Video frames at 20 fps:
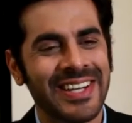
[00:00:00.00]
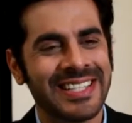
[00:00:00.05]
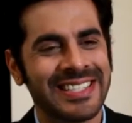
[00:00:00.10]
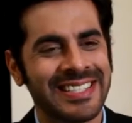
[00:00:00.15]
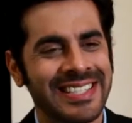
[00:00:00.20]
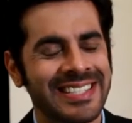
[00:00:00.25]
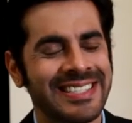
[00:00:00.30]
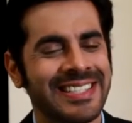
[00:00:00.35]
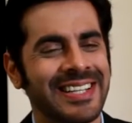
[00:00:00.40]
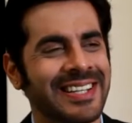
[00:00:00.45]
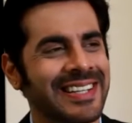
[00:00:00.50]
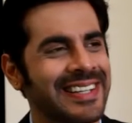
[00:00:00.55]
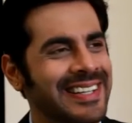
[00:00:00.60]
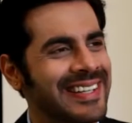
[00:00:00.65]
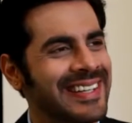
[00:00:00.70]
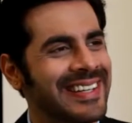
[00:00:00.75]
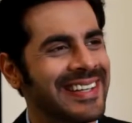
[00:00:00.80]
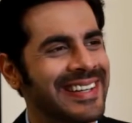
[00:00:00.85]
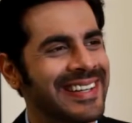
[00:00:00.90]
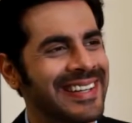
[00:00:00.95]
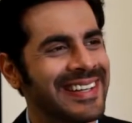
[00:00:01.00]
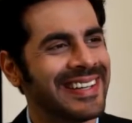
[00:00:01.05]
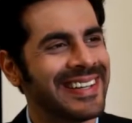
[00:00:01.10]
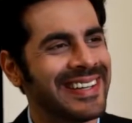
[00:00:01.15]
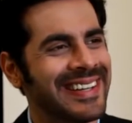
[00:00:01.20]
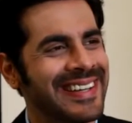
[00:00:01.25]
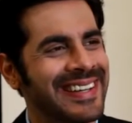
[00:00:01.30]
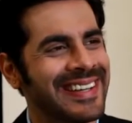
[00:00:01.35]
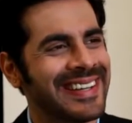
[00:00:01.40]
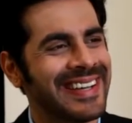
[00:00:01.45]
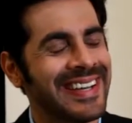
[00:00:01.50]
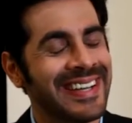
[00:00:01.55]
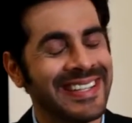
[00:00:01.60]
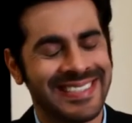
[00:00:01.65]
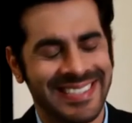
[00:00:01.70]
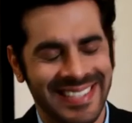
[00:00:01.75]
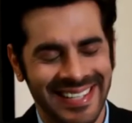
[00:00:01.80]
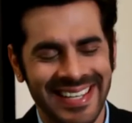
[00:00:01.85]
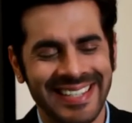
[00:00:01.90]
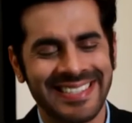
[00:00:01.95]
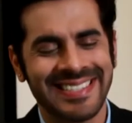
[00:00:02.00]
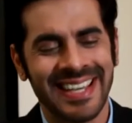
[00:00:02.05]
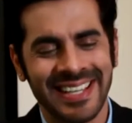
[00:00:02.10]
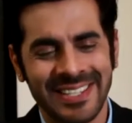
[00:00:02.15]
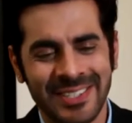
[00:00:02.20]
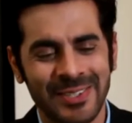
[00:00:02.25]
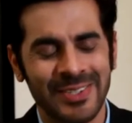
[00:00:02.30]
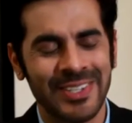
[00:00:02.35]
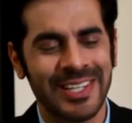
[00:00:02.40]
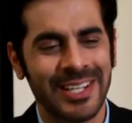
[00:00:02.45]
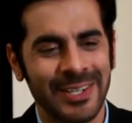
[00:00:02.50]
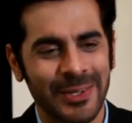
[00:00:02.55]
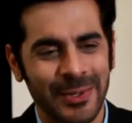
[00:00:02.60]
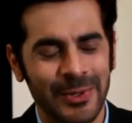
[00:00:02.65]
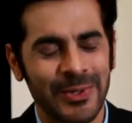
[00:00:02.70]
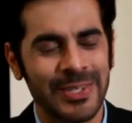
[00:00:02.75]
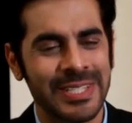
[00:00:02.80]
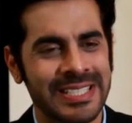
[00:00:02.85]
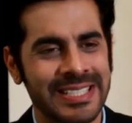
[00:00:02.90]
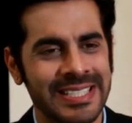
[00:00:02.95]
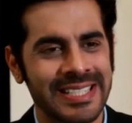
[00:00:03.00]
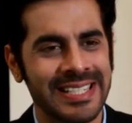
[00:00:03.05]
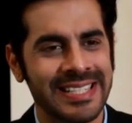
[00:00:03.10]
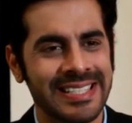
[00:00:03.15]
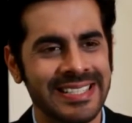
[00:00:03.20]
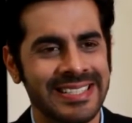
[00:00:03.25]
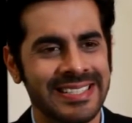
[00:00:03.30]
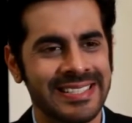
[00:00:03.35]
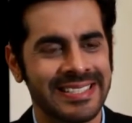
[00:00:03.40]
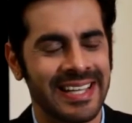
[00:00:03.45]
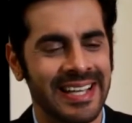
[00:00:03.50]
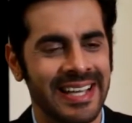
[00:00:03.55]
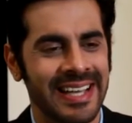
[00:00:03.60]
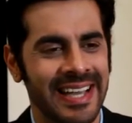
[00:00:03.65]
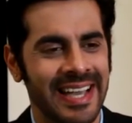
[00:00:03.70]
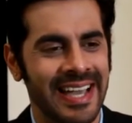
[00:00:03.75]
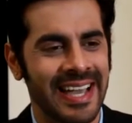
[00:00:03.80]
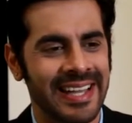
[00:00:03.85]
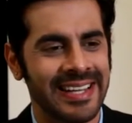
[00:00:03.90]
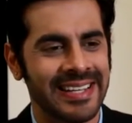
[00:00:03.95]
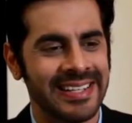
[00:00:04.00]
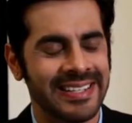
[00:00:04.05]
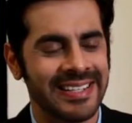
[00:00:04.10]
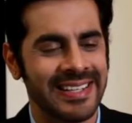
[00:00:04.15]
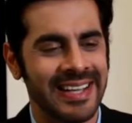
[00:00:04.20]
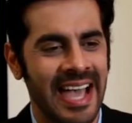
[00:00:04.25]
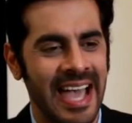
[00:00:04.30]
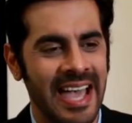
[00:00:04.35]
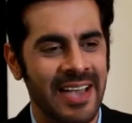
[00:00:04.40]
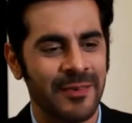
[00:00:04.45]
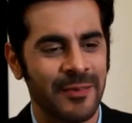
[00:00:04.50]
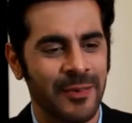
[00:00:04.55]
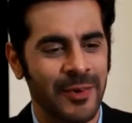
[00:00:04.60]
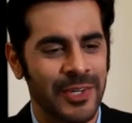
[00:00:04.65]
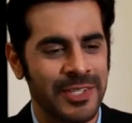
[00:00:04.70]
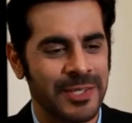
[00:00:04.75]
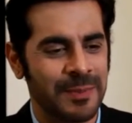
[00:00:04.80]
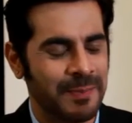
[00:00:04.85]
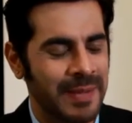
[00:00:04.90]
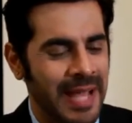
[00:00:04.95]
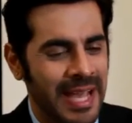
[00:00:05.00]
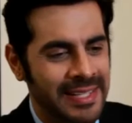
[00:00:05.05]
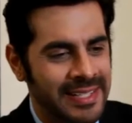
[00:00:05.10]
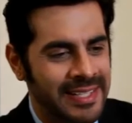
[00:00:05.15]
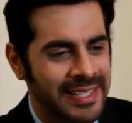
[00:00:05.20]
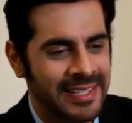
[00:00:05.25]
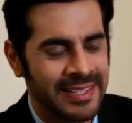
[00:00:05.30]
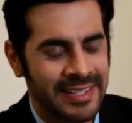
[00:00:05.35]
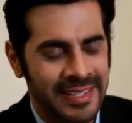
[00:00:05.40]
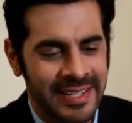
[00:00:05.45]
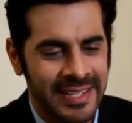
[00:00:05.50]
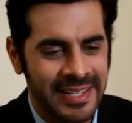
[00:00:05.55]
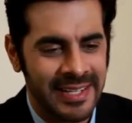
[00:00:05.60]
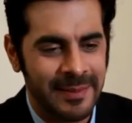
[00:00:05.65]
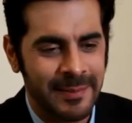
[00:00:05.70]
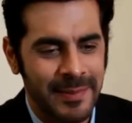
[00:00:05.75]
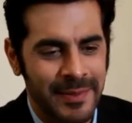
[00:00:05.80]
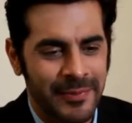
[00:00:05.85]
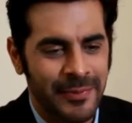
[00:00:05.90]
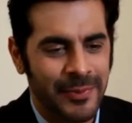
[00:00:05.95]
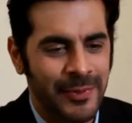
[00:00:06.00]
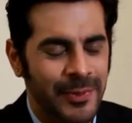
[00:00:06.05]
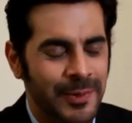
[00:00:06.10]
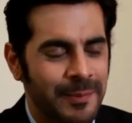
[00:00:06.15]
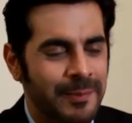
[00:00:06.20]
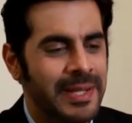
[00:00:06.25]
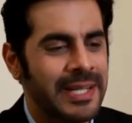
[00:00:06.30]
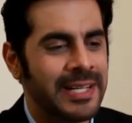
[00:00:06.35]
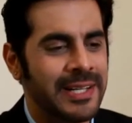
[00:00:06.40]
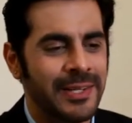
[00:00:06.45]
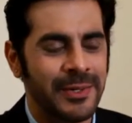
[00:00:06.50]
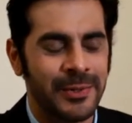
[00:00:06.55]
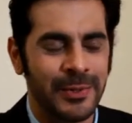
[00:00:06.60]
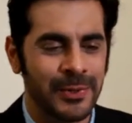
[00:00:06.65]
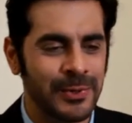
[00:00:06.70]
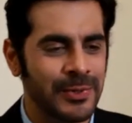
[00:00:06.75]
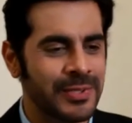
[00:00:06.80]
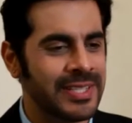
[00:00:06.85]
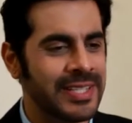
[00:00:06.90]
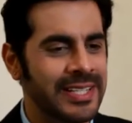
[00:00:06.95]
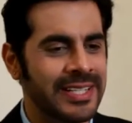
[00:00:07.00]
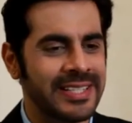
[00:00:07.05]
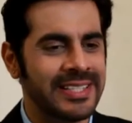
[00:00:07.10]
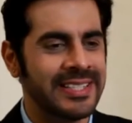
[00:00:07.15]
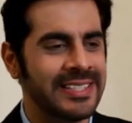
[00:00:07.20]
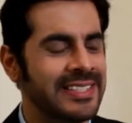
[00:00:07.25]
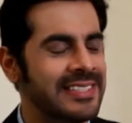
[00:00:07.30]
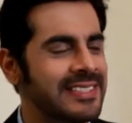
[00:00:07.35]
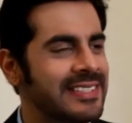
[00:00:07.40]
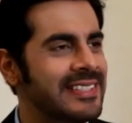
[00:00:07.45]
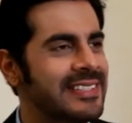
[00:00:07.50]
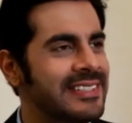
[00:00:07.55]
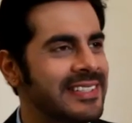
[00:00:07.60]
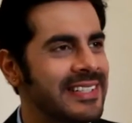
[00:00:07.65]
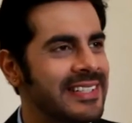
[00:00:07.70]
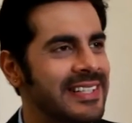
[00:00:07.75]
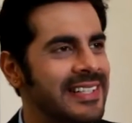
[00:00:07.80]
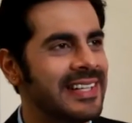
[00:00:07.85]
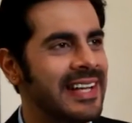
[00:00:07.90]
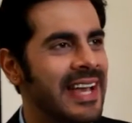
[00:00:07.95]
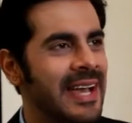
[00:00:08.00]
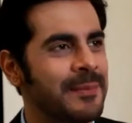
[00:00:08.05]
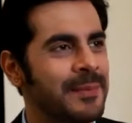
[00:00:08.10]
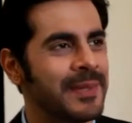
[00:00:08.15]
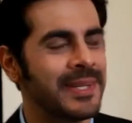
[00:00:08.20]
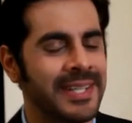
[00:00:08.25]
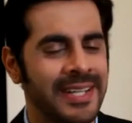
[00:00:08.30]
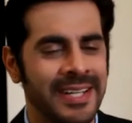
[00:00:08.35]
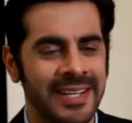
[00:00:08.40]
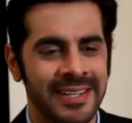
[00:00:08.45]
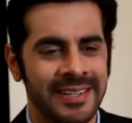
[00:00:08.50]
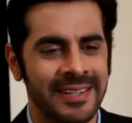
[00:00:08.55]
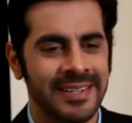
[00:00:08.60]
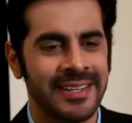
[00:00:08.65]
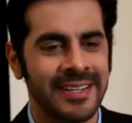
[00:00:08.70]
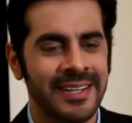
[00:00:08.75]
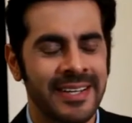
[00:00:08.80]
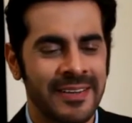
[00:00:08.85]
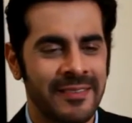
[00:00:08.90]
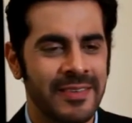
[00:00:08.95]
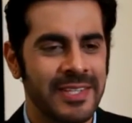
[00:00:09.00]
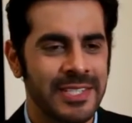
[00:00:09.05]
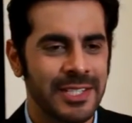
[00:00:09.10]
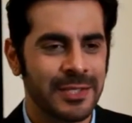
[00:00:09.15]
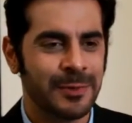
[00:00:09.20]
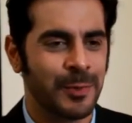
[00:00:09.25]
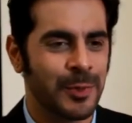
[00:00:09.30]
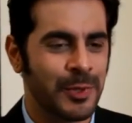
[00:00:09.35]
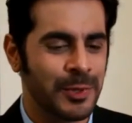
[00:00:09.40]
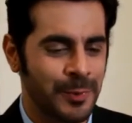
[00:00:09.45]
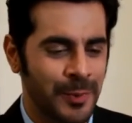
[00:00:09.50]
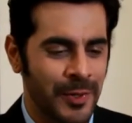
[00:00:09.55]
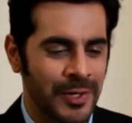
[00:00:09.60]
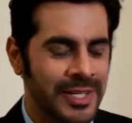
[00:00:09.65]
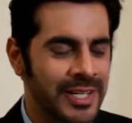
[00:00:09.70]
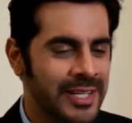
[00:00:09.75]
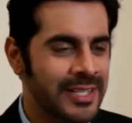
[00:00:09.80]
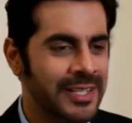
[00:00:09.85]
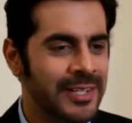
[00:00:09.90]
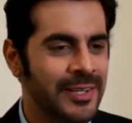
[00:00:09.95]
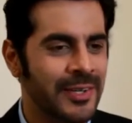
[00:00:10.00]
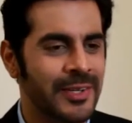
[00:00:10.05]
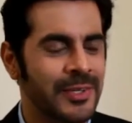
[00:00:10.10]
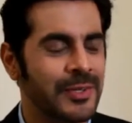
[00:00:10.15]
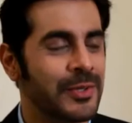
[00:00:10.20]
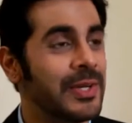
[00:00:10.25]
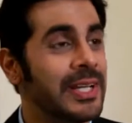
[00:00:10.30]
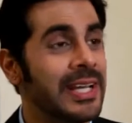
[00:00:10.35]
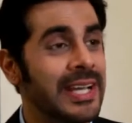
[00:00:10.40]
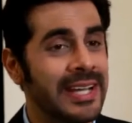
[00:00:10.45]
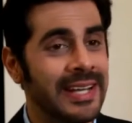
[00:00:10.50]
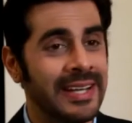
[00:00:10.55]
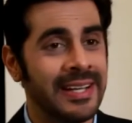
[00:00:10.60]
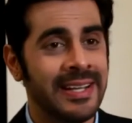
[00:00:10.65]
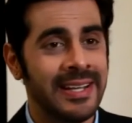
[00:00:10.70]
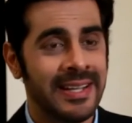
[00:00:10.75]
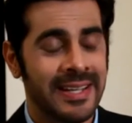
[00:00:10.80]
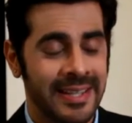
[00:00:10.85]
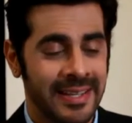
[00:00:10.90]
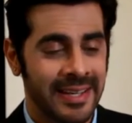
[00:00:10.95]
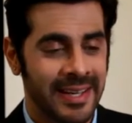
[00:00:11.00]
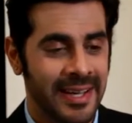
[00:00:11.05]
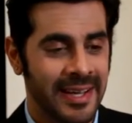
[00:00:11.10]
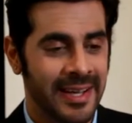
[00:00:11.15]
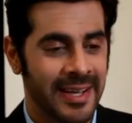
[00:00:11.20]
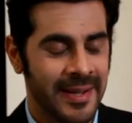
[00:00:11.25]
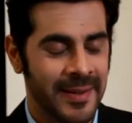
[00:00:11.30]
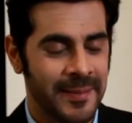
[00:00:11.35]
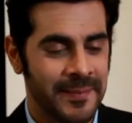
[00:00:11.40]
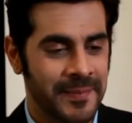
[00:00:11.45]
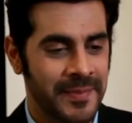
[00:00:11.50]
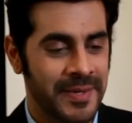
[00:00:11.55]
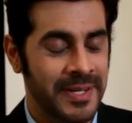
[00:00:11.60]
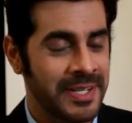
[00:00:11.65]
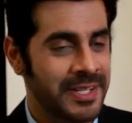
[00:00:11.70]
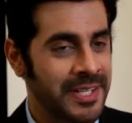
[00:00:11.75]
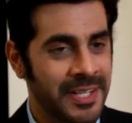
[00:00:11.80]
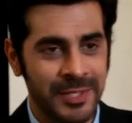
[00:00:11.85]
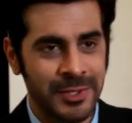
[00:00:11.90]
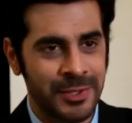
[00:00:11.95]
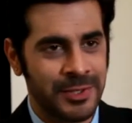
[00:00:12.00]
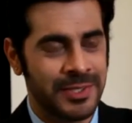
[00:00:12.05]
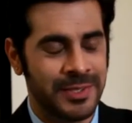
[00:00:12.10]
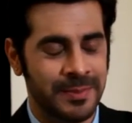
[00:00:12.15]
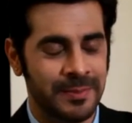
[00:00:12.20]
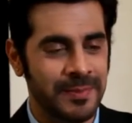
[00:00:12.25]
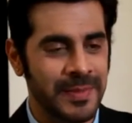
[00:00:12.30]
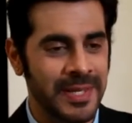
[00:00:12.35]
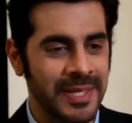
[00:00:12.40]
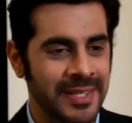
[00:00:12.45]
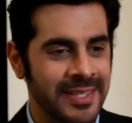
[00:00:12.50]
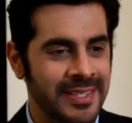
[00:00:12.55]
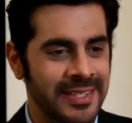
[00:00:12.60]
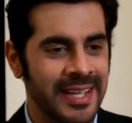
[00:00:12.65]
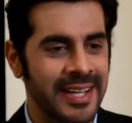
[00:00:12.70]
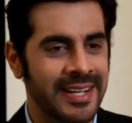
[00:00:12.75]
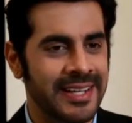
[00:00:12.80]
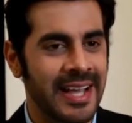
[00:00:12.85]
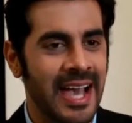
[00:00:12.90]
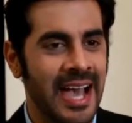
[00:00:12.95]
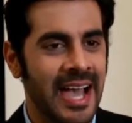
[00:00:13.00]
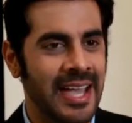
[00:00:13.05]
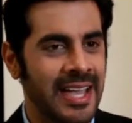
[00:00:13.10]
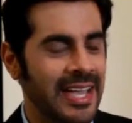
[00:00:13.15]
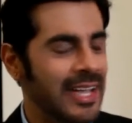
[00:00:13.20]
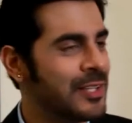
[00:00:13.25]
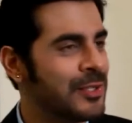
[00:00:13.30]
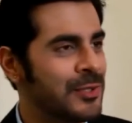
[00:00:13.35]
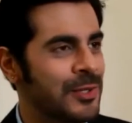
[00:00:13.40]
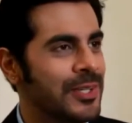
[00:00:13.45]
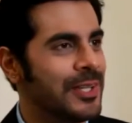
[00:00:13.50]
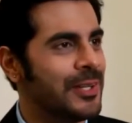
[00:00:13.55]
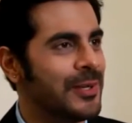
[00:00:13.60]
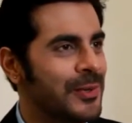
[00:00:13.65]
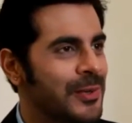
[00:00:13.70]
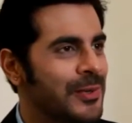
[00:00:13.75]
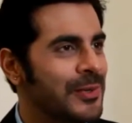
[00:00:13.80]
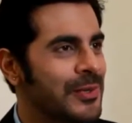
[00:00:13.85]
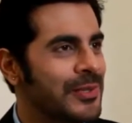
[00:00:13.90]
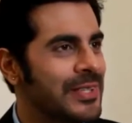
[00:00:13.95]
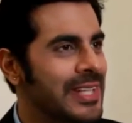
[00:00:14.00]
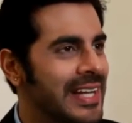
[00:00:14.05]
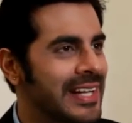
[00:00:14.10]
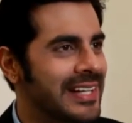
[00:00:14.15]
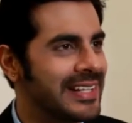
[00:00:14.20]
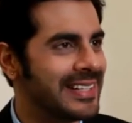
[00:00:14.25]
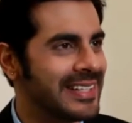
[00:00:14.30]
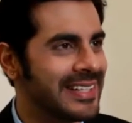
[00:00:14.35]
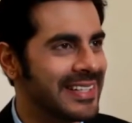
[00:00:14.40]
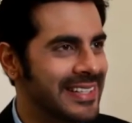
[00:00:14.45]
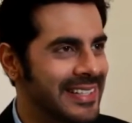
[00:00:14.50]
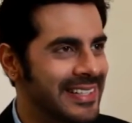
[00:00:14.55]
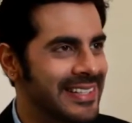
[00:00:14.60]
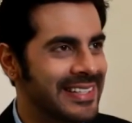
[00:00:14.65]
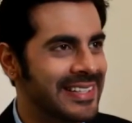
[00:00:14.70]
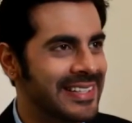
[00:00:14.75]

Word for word: So it's, it's, a, it's, a it's, it's actually a coincidence uh, and uh, I was planning a day before but due to certain reasons it didn't happen and uh, we just postponed it on today and uh, trust me that I actually don't know that uh,